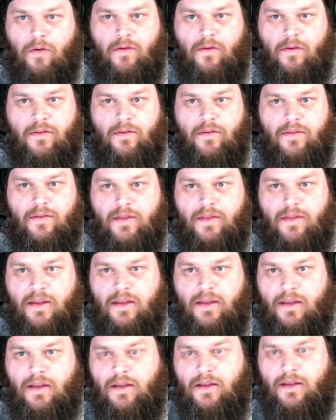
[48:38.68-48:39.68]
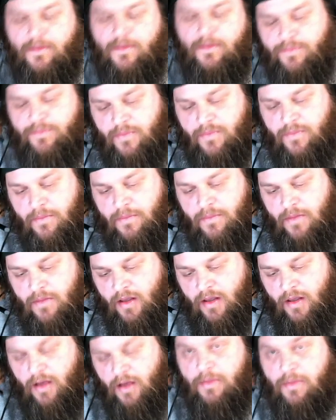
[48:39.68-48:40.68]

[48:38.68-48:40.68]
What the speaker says: the complex